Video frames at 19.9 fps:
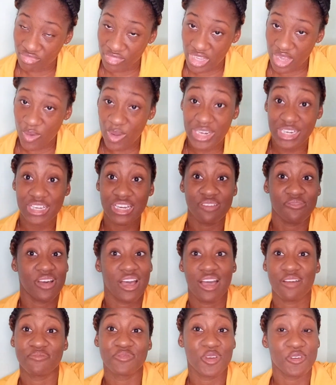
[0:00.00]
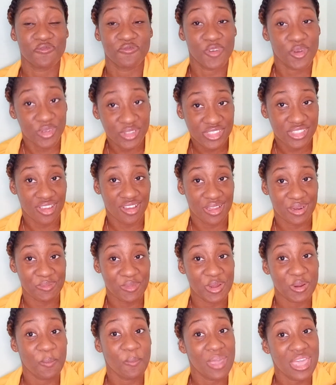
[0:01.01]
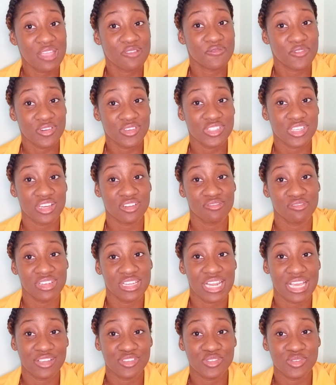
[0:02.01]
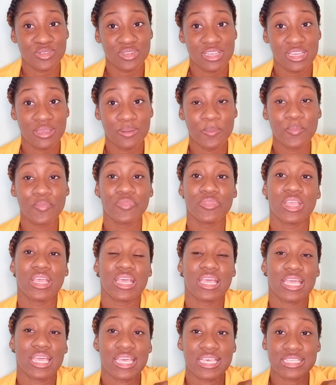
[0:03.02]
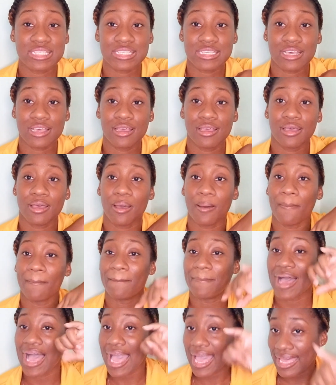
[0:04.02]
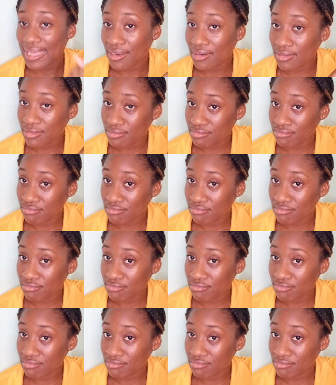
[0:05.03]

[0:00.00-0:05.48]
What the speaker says: Well, the liver have no function, but the main function really and truly is bile,